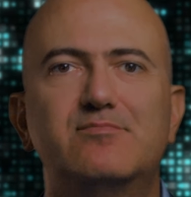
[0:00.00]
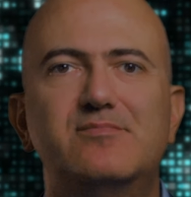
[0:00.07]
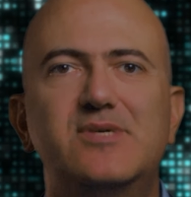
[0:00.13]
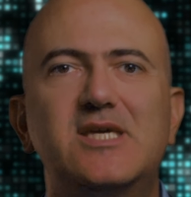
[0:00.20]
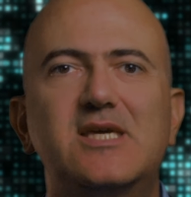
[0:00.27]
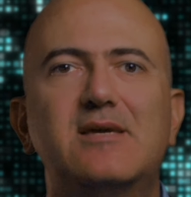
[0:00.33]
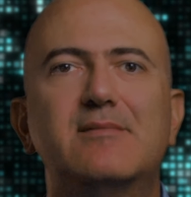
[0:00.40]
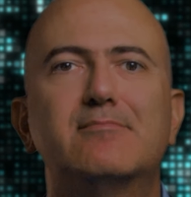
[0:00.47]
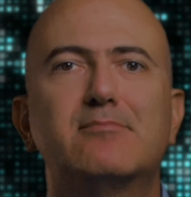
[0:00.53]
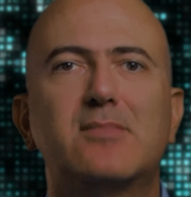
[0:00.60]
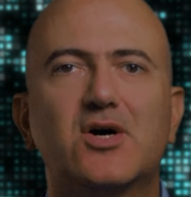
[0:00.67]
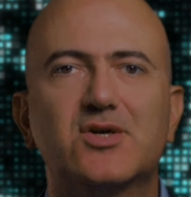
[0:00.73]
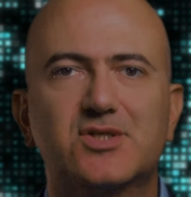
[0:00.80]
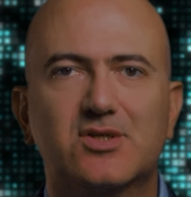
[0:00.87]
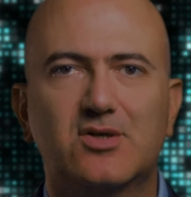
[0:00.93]
be
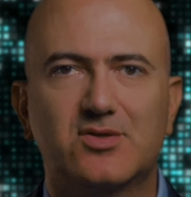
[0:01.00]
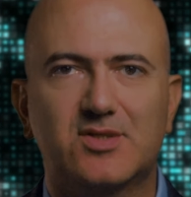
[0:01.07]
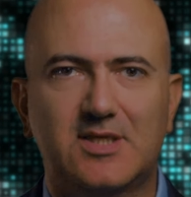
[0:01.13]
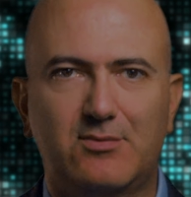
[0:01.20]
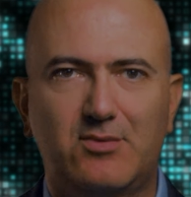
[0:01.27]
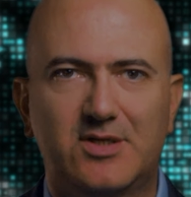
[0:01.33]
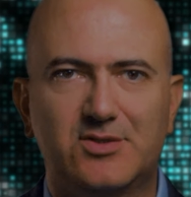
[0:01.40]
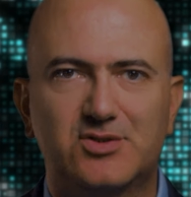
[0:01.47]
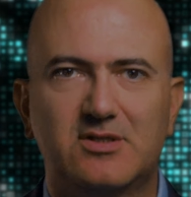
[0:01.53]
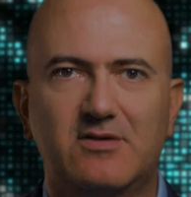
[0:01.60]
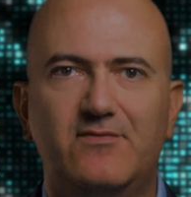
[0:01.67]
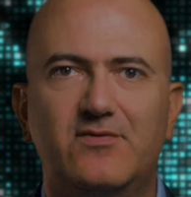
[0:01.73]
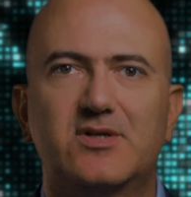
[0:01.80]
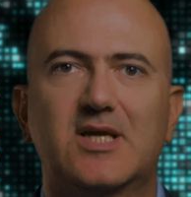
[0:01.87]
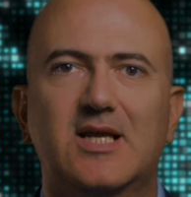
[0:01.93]
most consequential
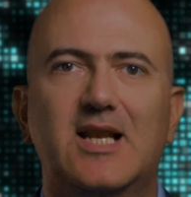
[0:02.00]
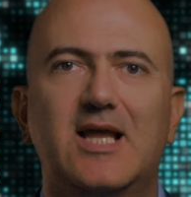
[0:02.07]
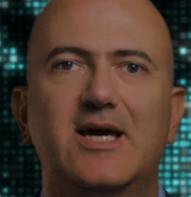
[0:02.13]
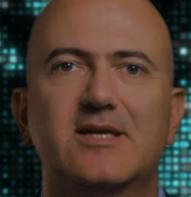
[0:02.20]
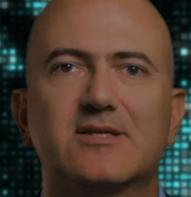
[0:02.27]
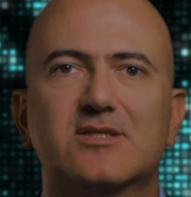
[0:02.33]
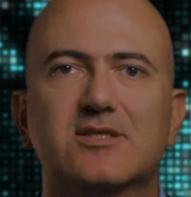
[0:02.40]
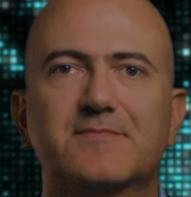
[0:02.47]
for the client.